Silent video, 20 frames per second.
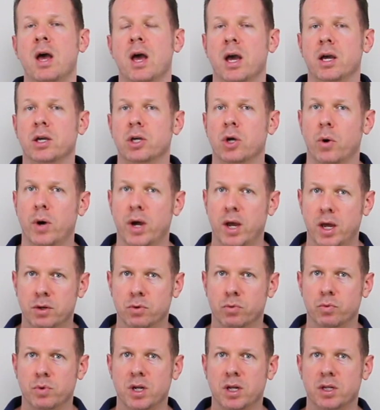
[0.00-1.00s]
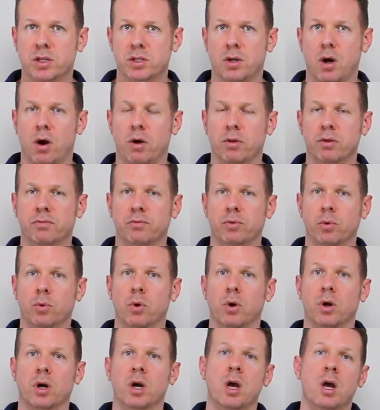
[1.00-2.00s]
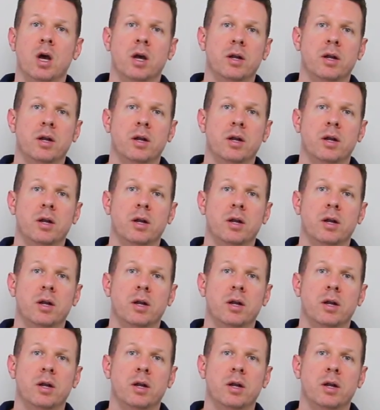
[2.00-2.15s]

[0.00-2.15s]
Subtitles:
and go ahead and reinstall the floor.